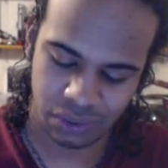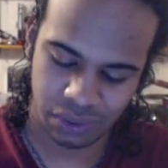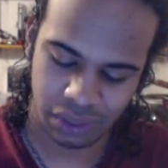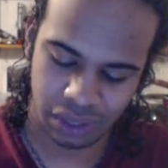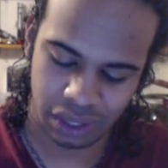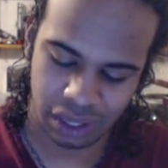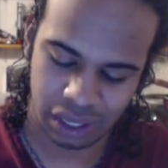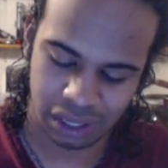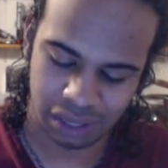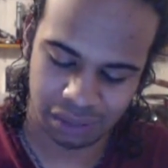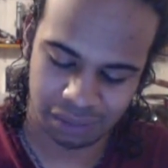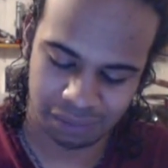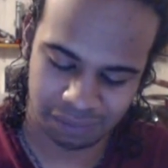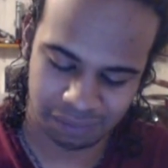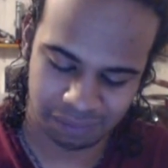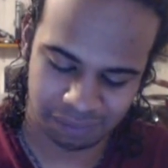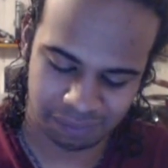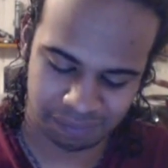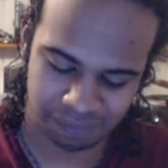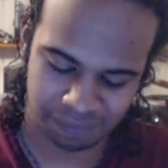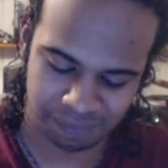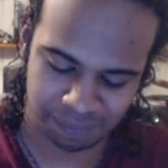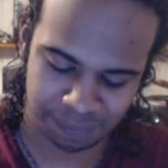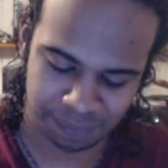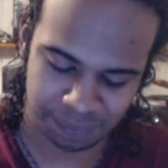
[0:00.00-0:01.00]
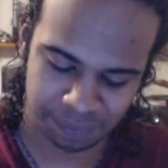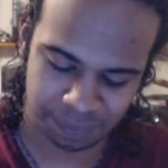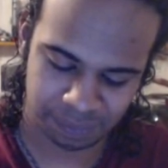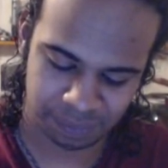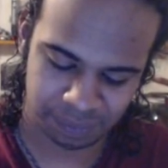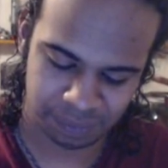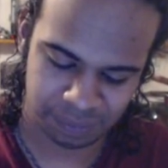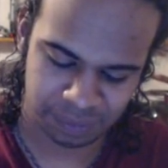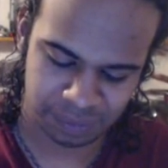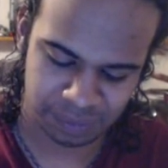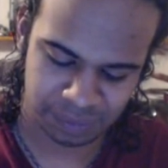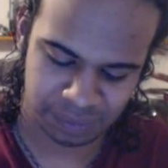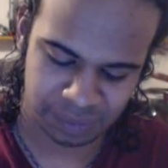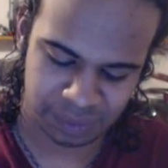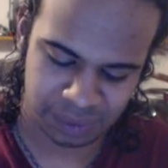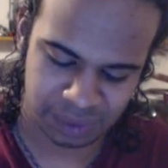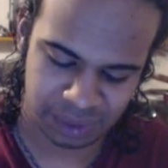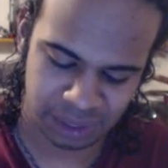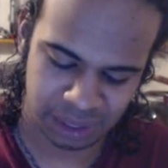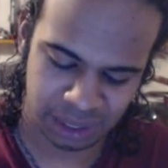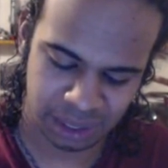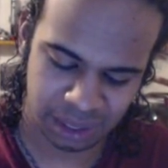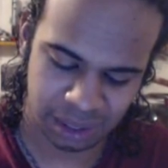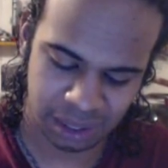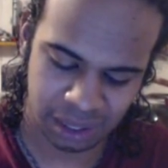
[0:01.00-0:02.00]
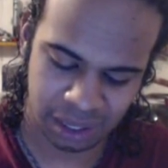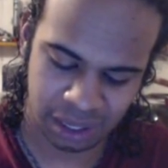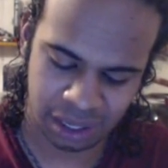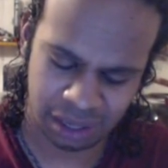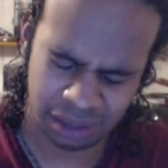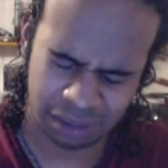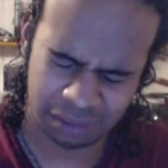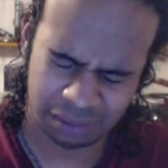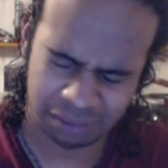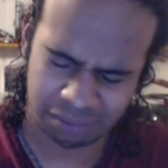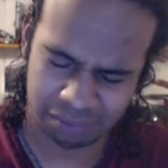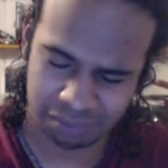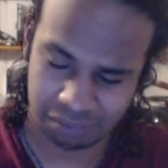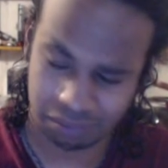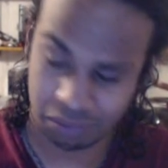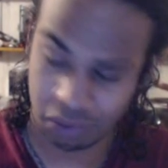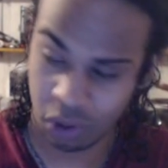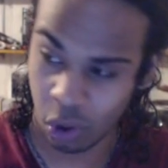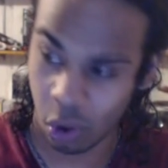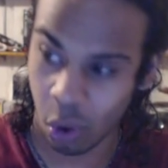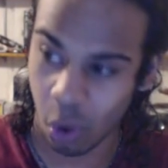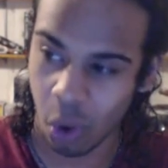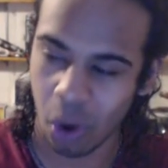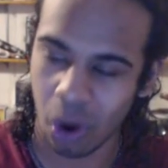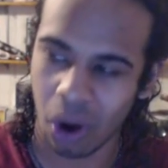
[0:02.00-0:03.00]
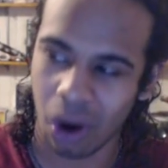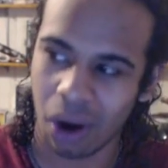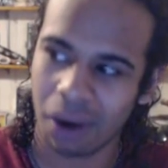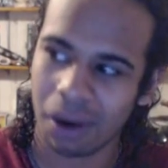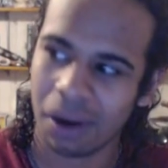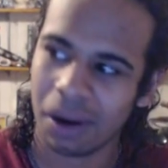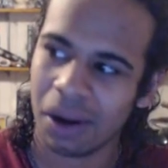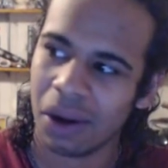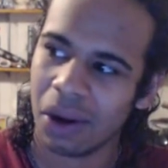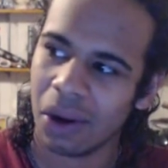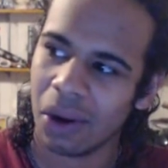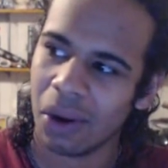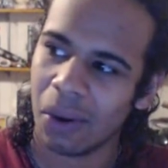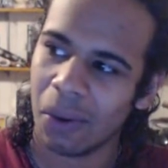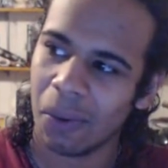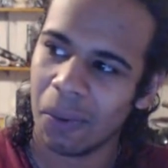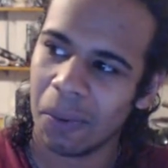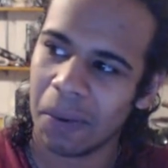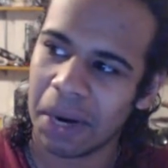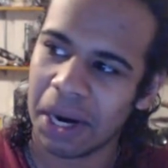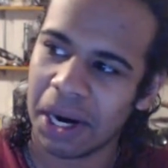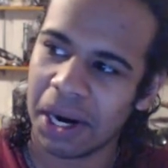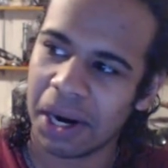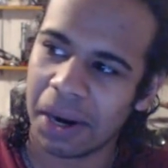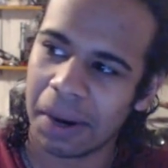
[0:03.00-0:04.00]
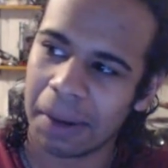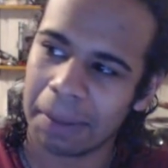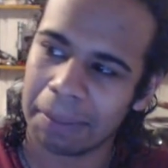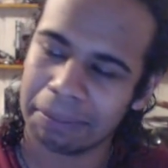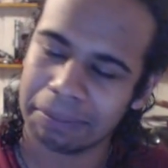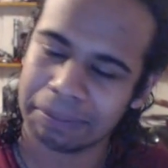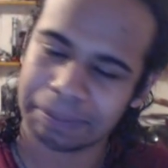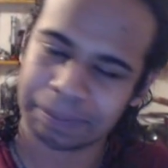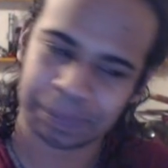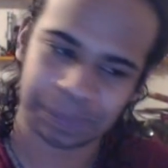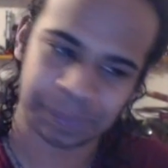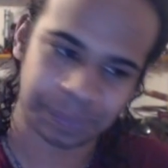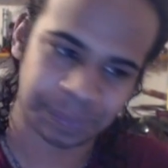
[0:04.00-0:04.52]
the core, where